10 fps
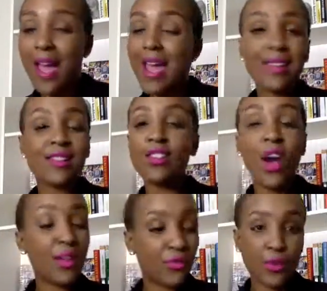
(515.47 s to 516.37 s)
It's
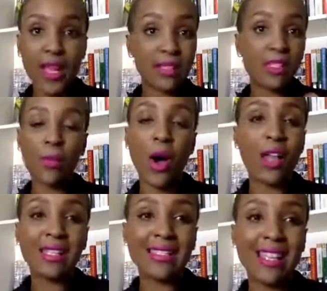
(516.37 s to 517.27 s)
not friends
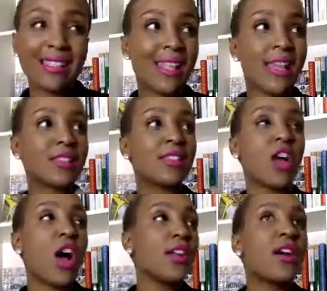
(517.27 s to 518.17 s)
politics. It's
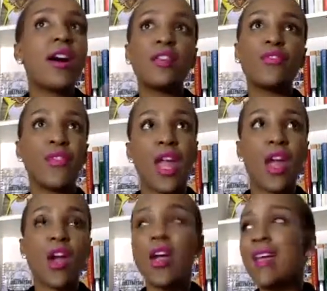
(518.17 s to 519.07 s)
not
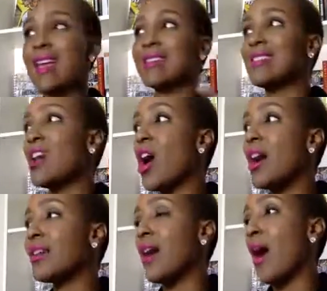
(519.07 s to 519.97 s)
unfair. It's not
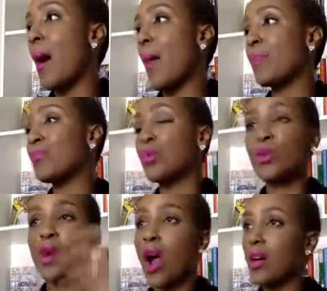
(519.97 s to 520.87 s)

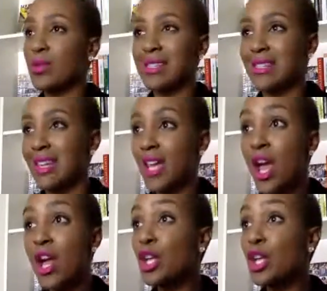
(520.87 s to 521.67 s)
bureaucracy.